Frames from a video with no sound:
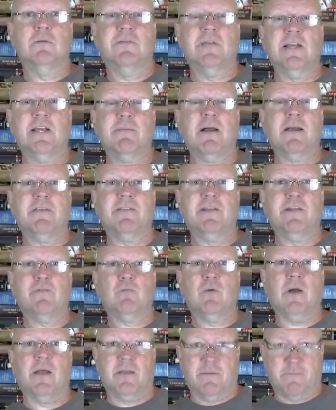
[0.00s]
Think about it
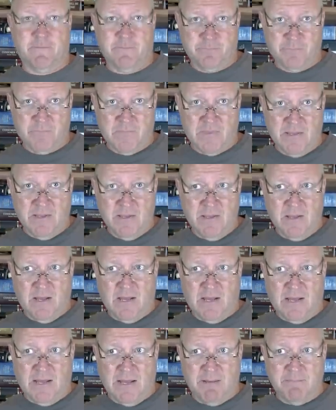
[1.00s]
this way.
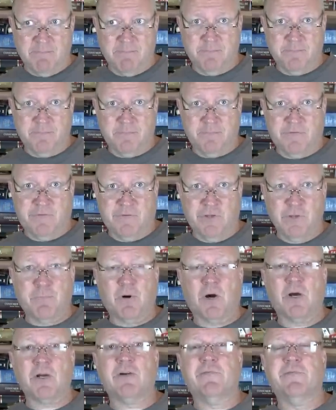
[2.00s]
Do you
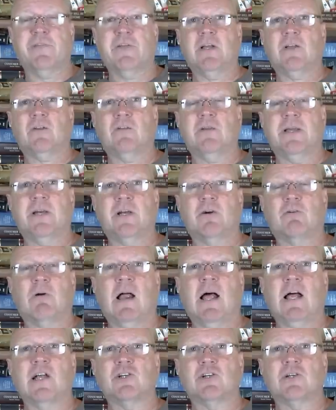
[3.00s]
park your vehicle in a
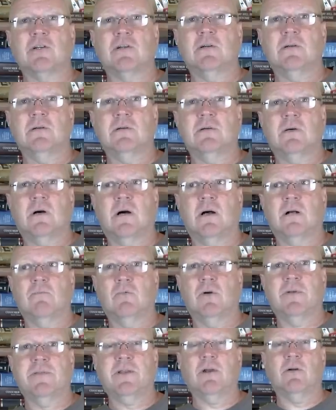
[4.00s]
garage
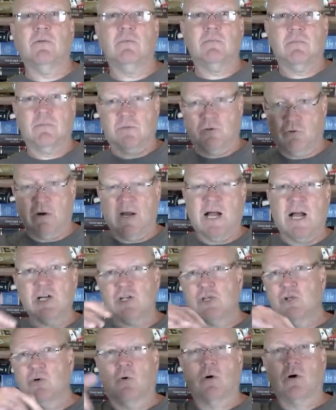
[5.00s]
with, you know,
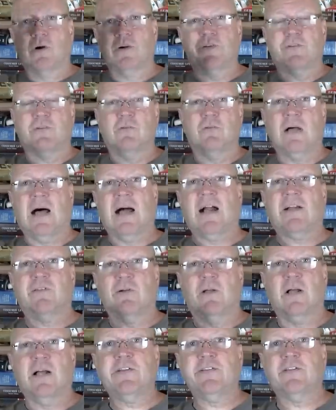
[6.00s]
garage doors locked
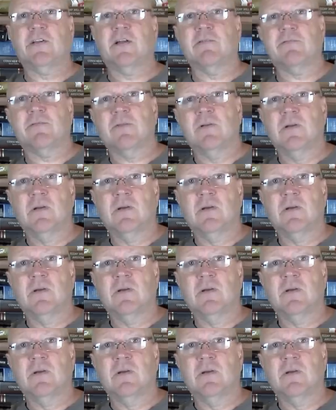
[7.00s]
and all that stuff?